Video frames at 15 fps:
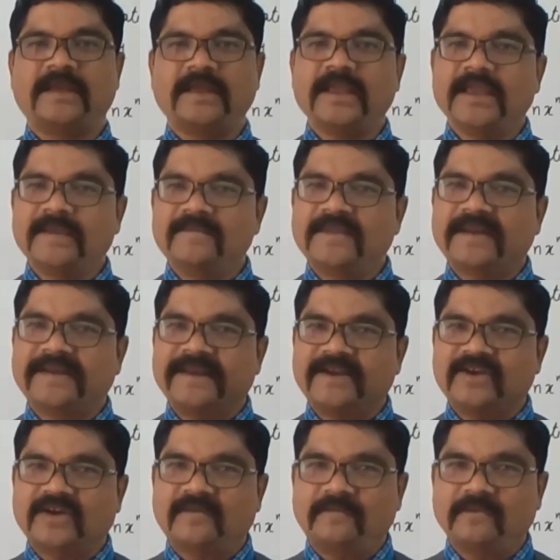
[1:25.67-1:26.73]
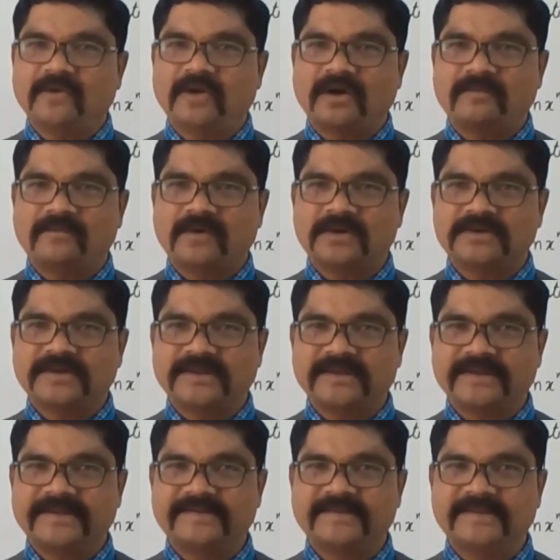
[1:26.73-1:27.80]
If the rate of flow of water
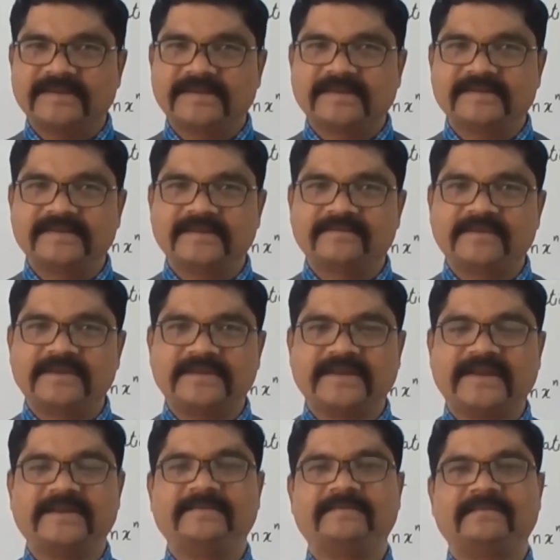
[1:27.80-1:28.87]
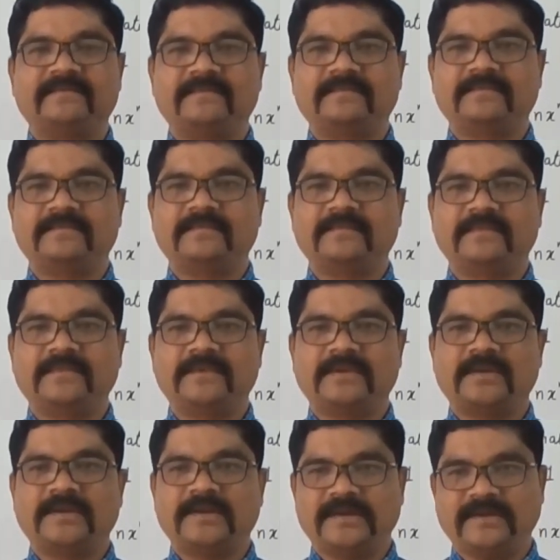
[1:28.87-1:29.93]
is increasing with time,
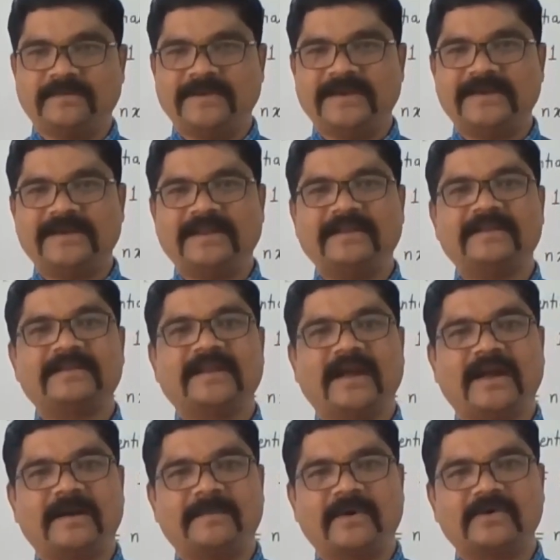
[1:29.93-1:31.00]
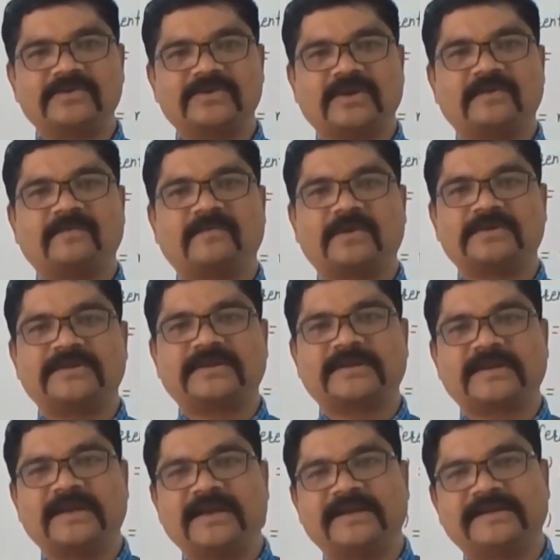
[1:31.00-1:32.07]
definitely the amount of water
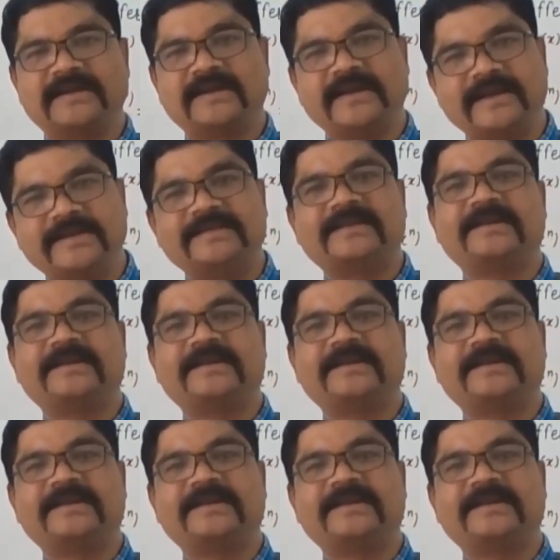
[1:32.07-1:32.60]
collected in the